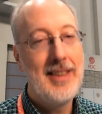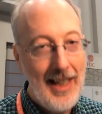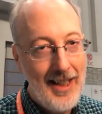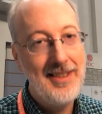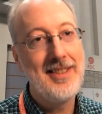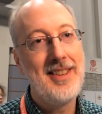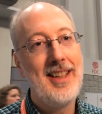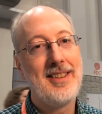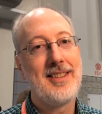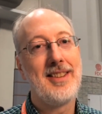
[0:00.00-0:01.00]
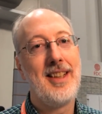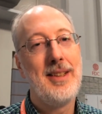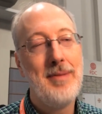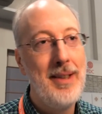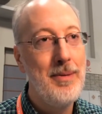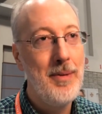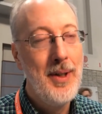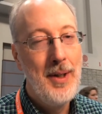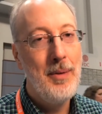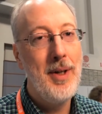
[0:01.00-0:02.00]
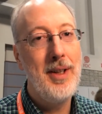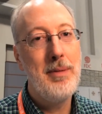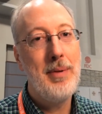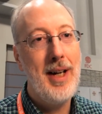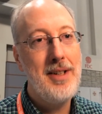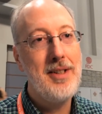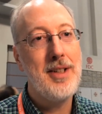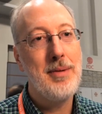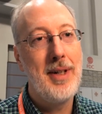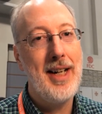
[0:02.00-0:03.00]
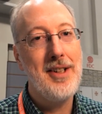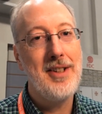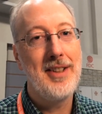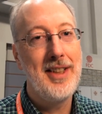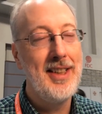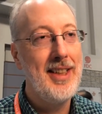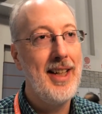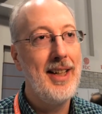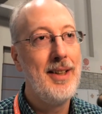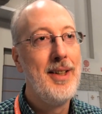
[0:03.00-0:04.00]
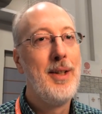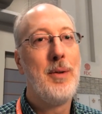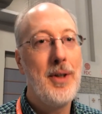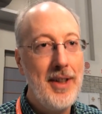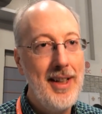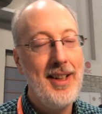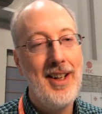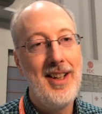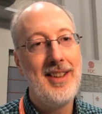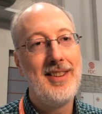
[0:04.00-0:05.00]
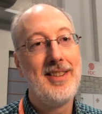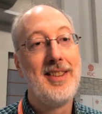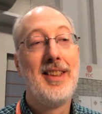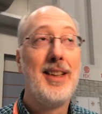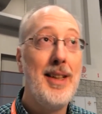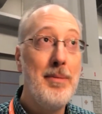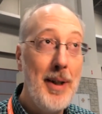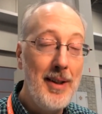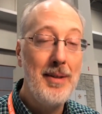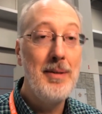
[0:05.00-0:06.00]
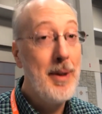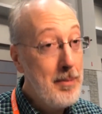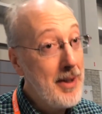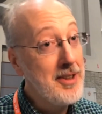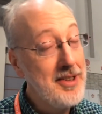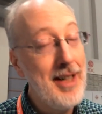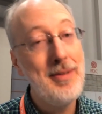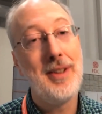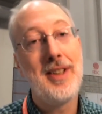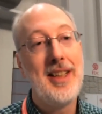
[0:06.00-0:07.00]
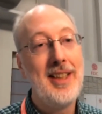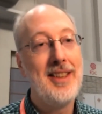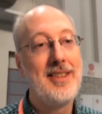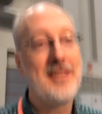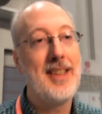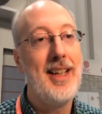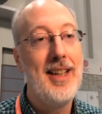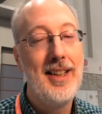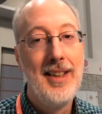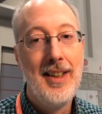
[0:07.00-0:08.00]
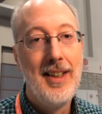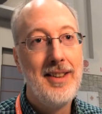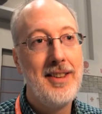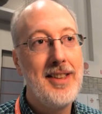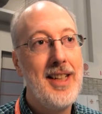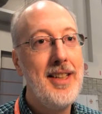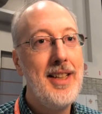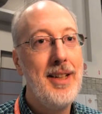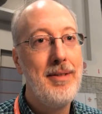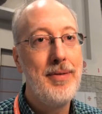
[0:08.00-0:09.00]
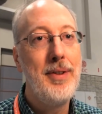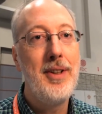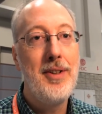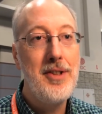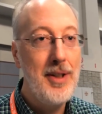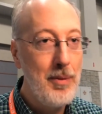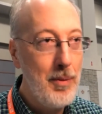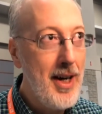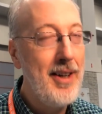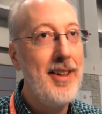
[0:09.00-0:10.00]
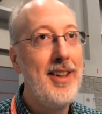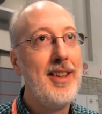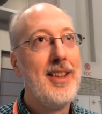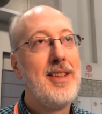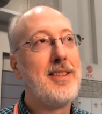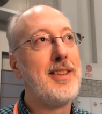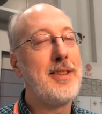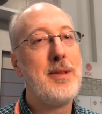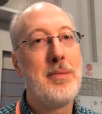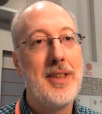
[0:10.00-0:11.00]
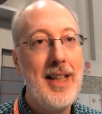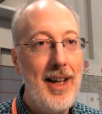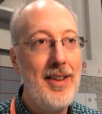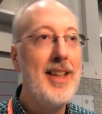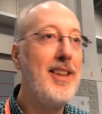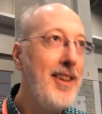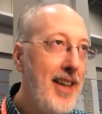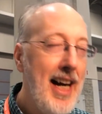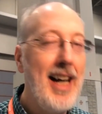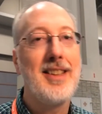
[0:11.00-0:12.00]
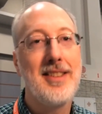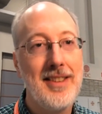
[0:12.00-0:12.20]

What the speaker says: Yes. And one of the projects we're actually working on, among several, is this idea of food, energy, and water systems and how they interact